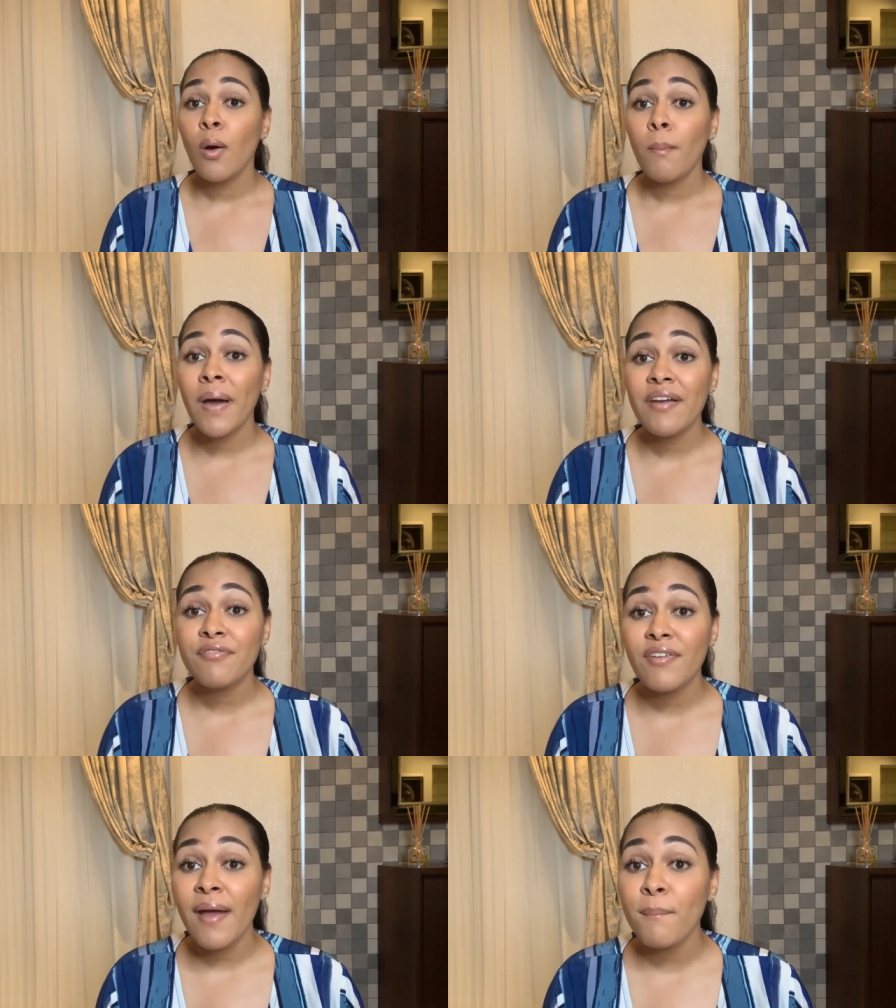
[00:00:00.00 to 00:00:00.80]
My
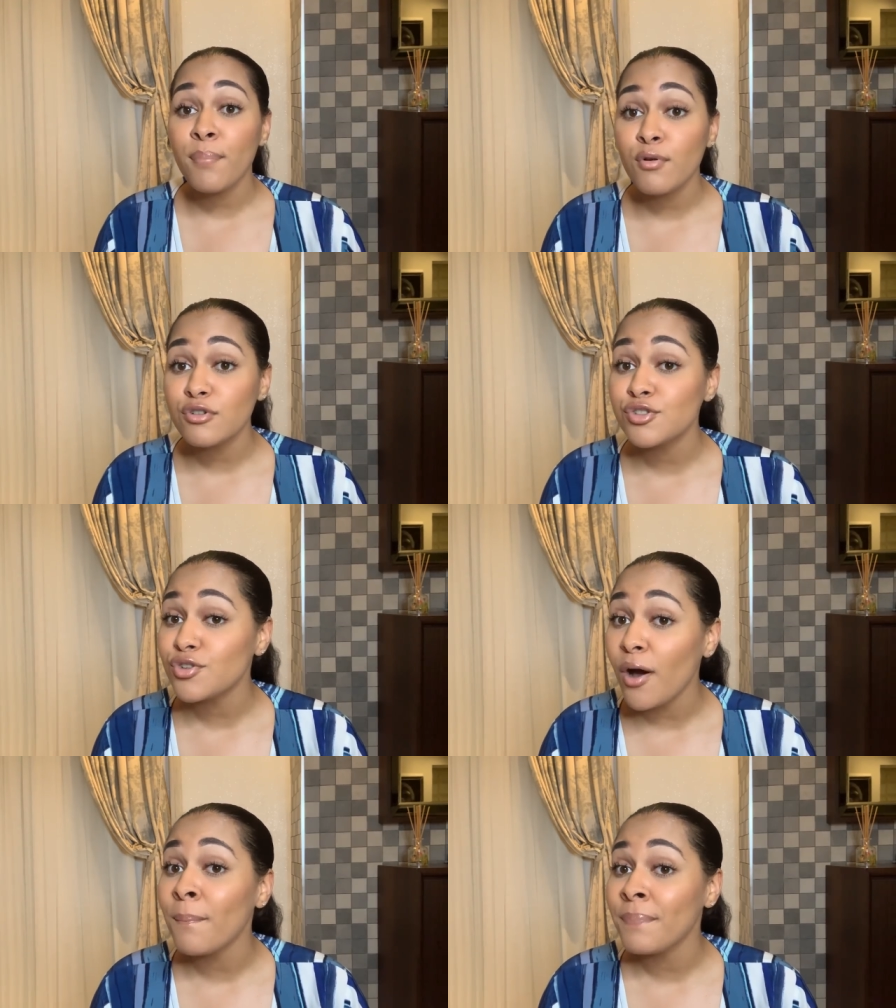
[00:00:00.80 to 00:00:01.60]
friend, push
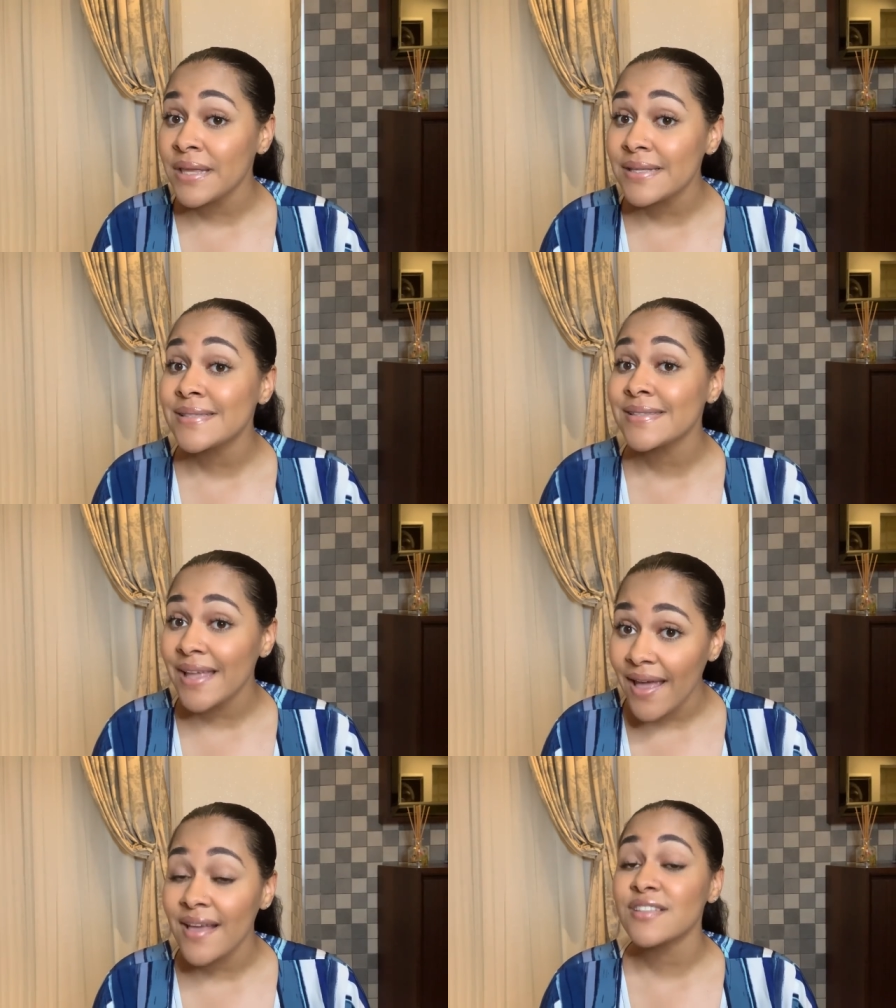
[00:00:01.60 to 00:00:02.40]
your
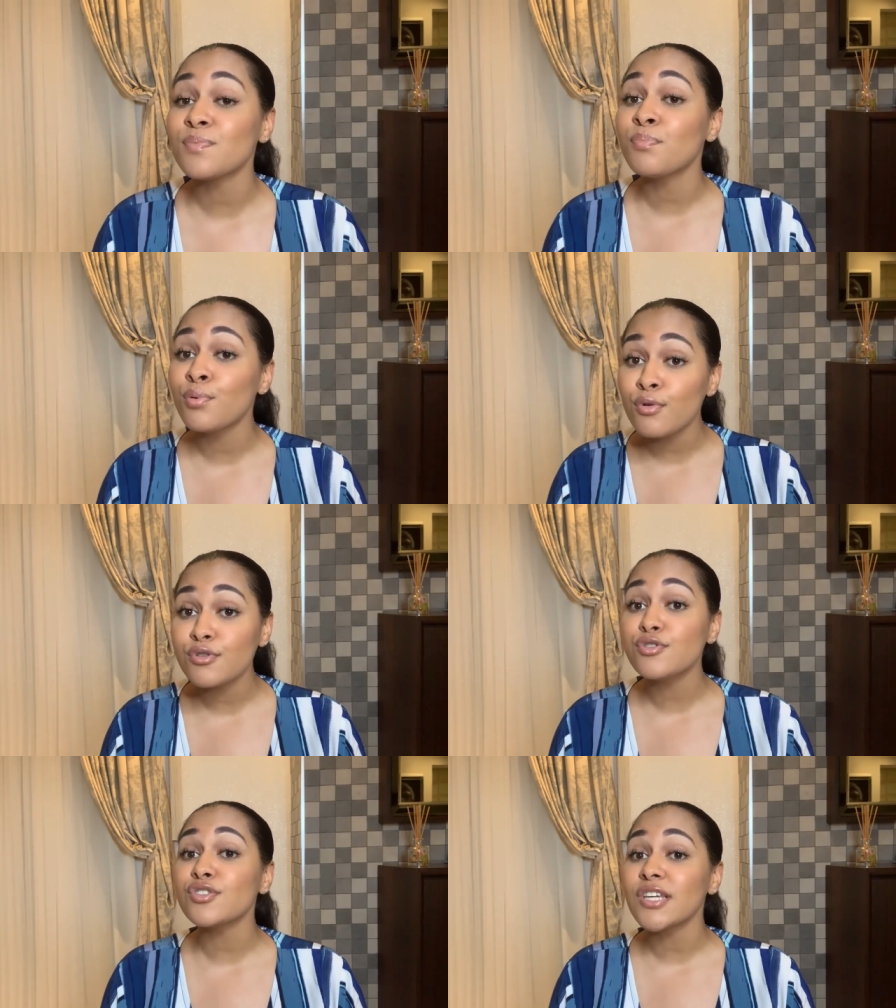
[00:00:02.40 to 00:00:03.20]
business.
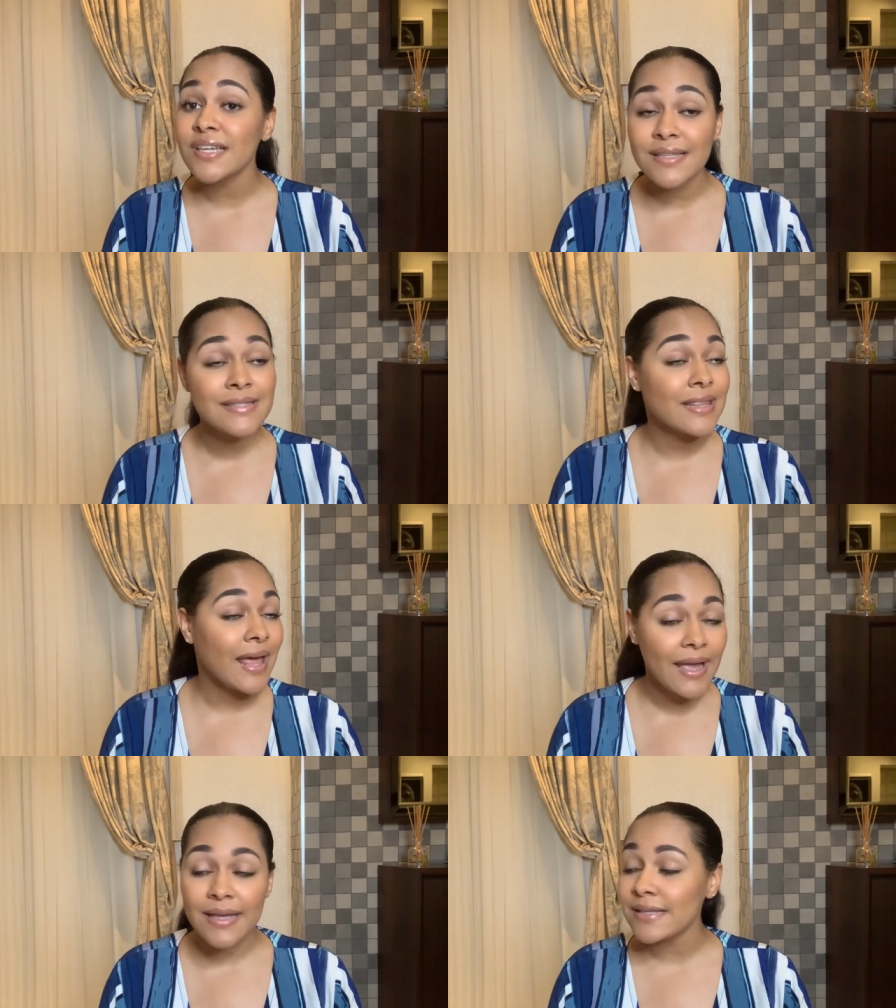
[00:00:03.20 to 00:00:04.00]
Push it
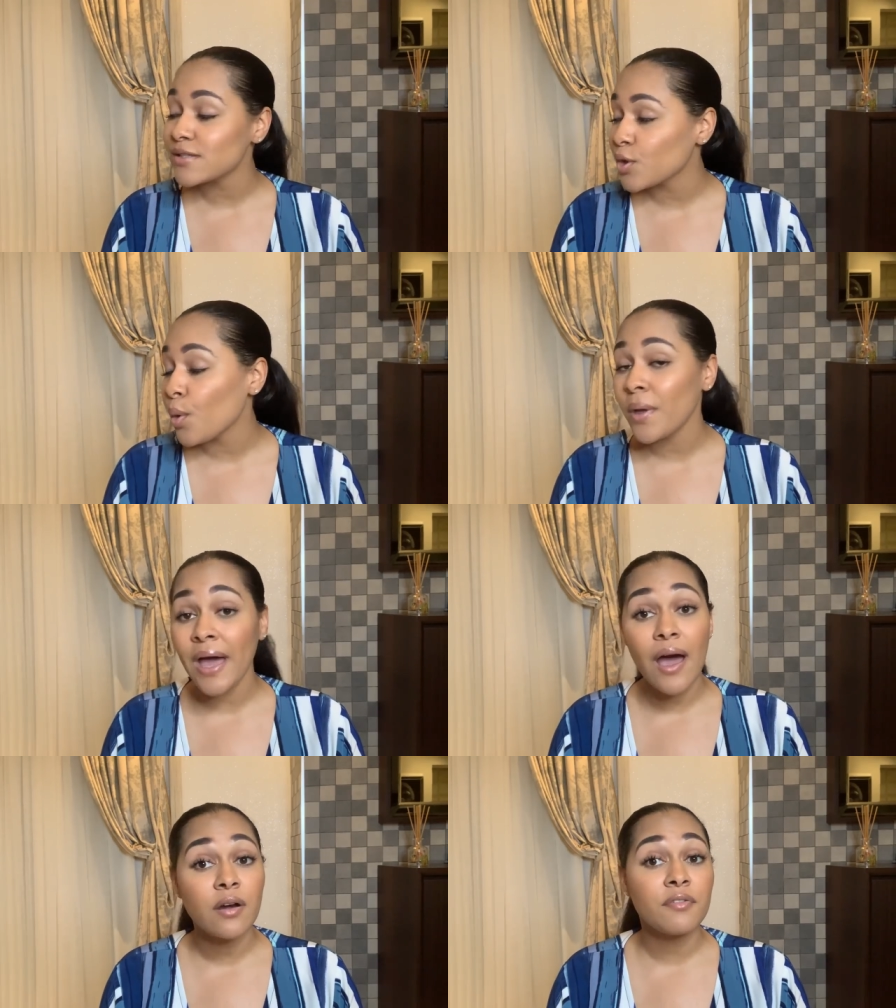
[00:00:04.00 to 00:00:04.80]
like it's going
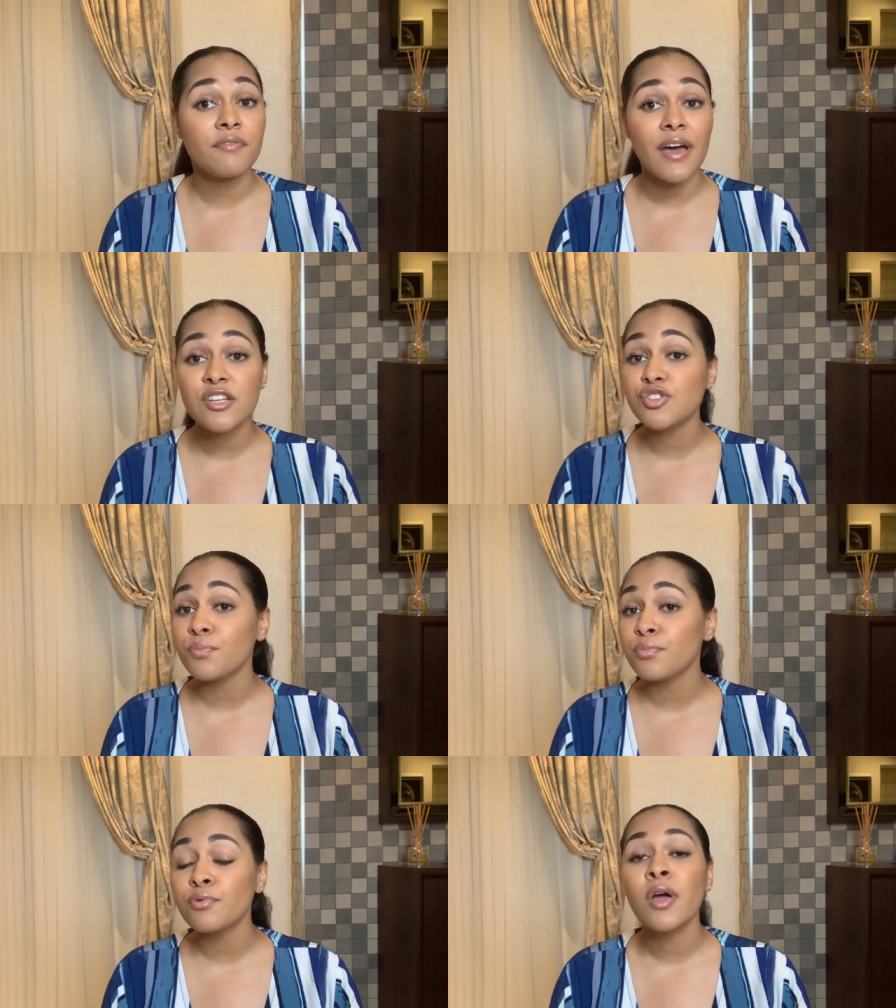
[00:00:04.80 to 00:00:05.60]
out of
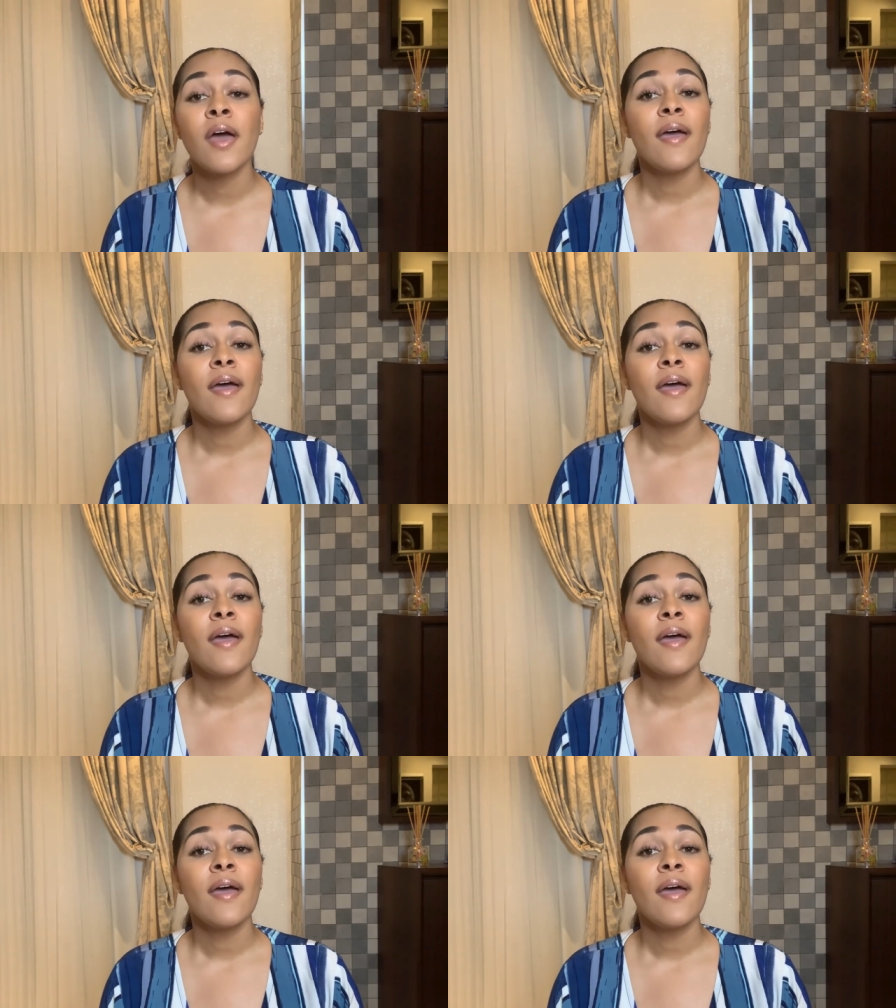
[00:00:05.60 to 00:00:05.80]
fashion, boo.